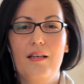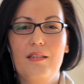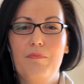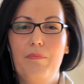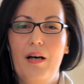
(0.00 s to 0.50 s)

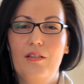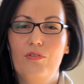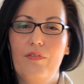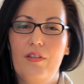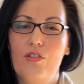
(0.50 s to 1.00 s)
as
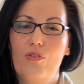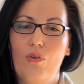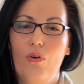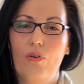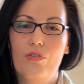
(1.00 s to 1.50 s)
part of this
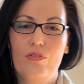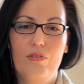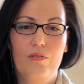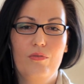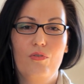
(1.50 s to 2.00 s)
course,
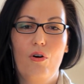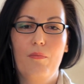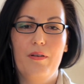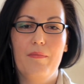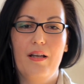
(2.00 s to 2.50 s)
to
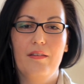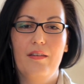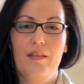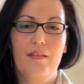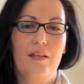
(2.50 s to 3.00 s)
complement
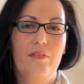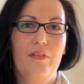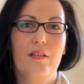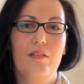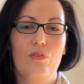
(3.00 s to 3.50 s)
the
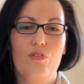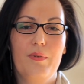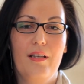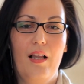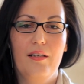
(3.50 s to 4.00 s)
catering and
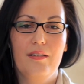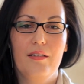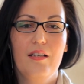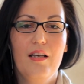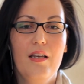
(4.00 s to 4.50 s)
hospitality,